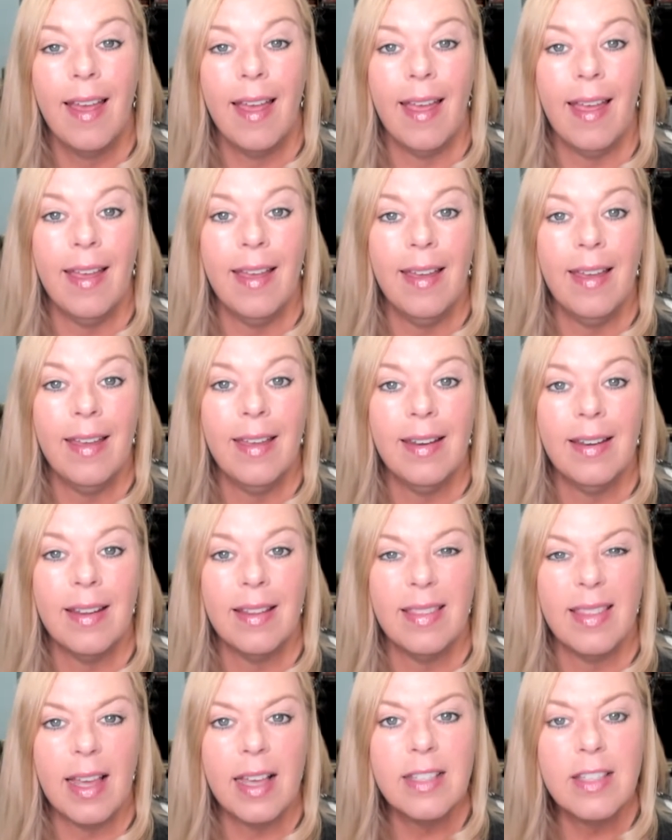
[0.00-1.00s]
And
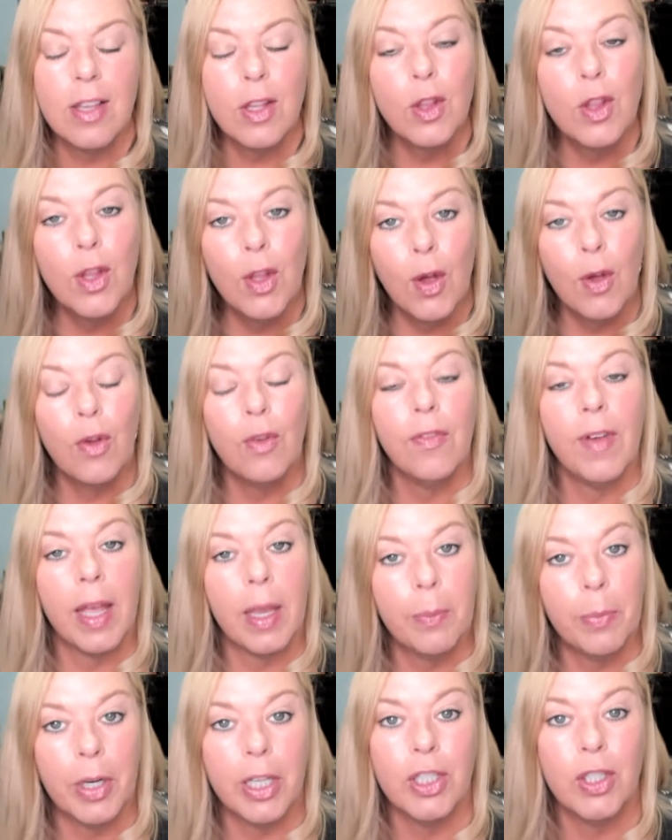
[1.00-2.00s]
that's a low
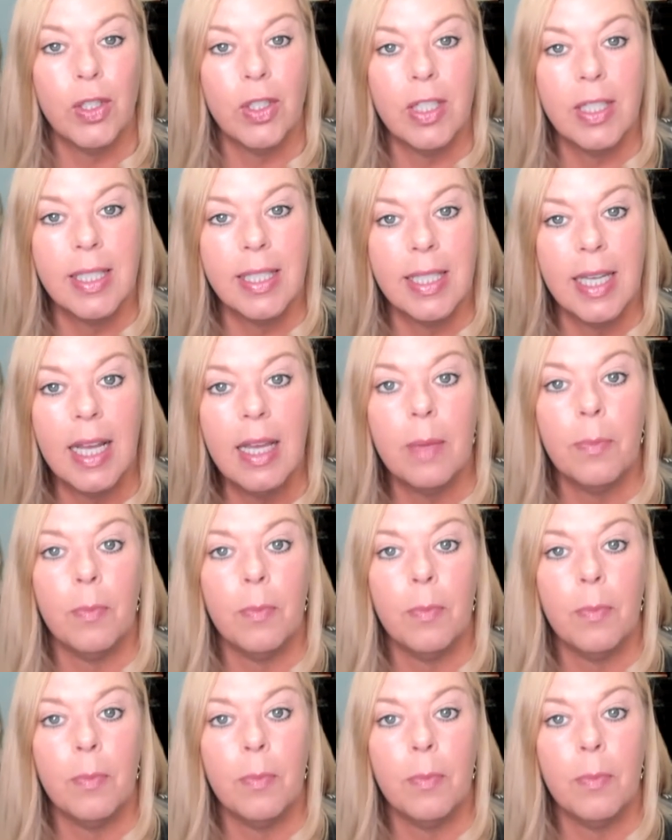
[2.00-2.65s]
vibrational state,